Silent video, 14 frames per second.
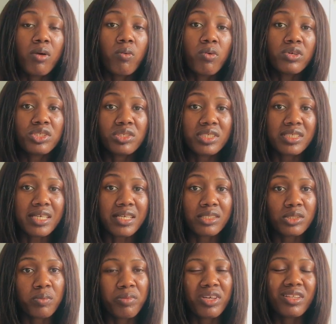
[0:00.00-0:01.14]
Once you decide the
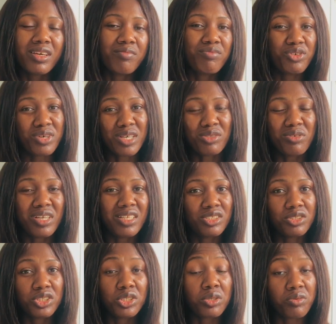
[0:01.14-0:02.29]
topic, then you can do a
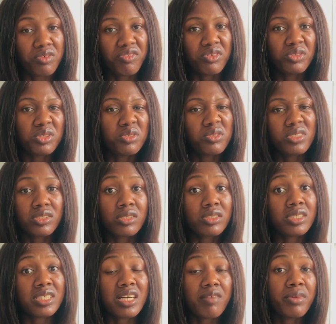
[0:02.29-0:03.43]
literature review to know the
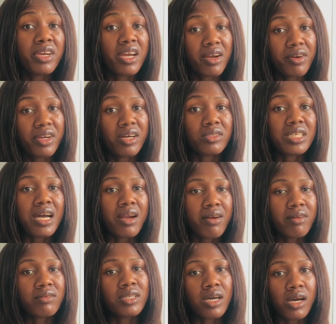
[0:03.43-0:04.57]
studies that have been carried out
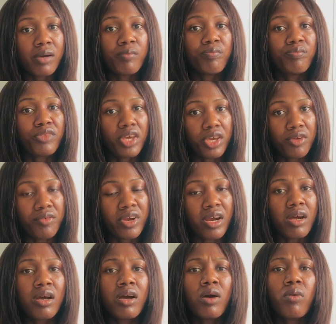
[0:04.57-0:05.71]
around that area.
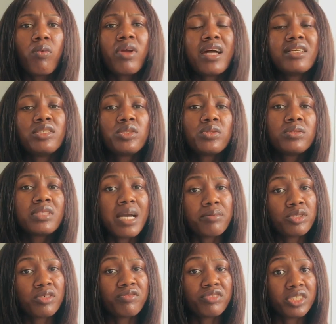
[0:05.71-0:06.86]
What are the two
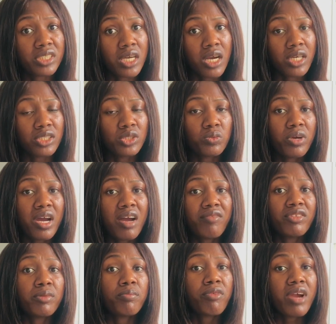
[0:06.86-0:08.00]
types of research? We have
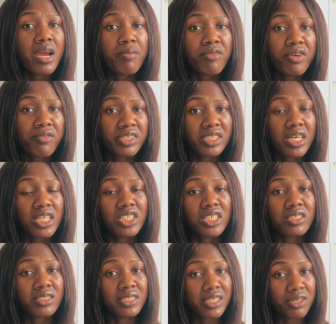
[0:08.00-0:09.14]
the primary research
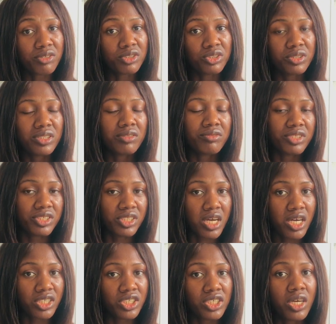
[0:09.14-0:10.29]
and the secondary
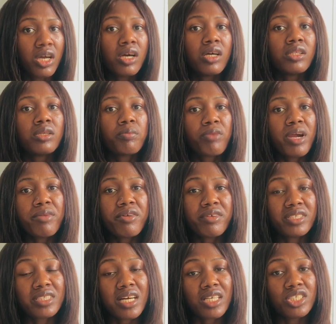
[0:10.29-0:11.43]
research. The primary
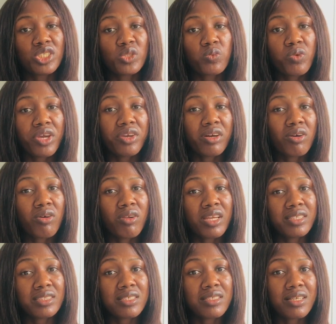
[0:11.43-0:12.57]
research is where you're
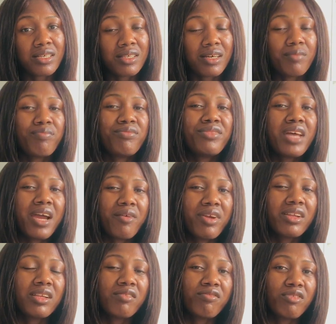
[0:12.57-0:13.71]
collecting data
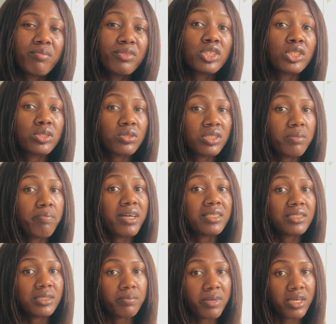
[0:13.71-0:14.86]
directly from the study
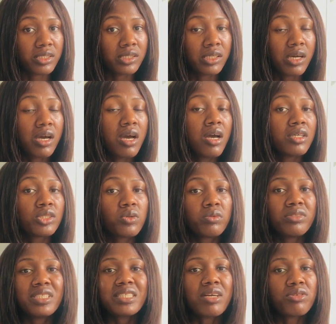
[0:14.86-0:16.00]
participant. So
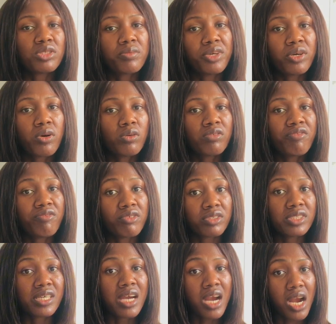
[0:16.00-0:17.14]
this can also be called
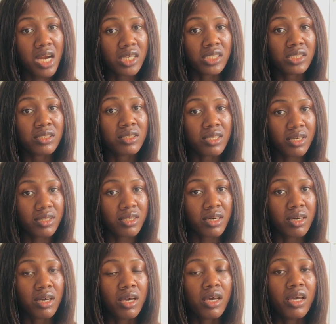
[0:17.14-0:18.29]
first-hand
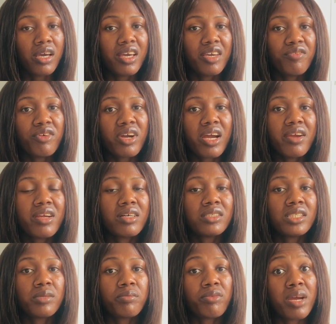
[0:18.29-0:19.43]
data. If you're carrying
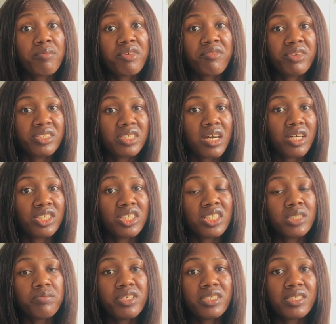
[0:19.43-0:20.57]
out a primary research,
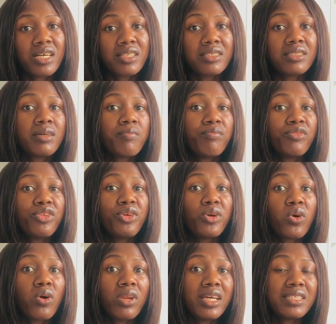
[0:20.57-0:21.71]
it means that you're
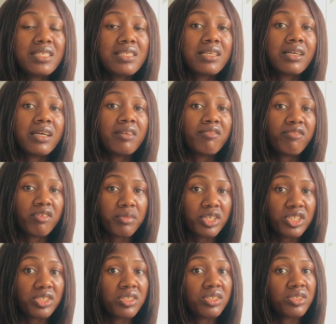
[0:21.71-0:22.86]
collecting the
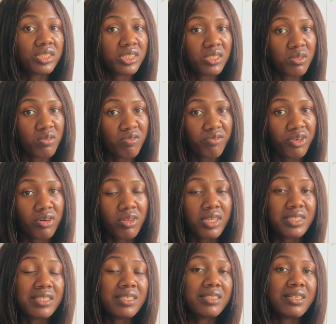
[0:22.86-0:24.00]
information yourself, you're
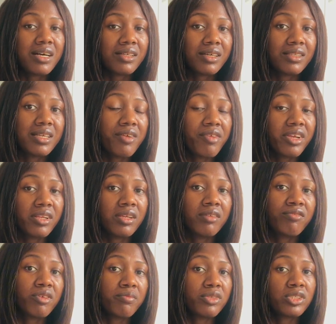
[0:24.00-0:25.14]
collecting the data directly
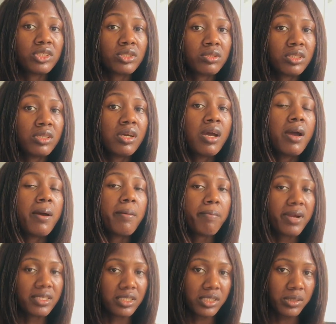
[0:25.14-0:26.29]
from the study
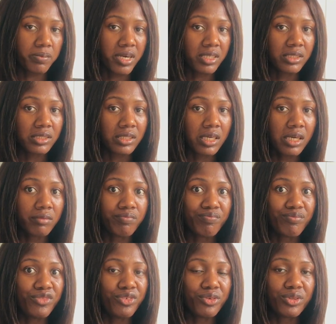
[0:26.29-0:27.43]
participants, and
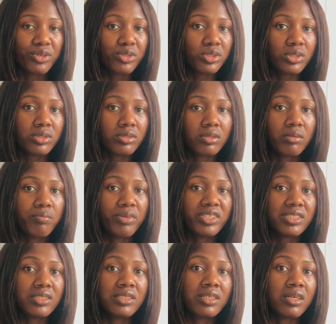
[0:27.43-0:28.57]
you're not basing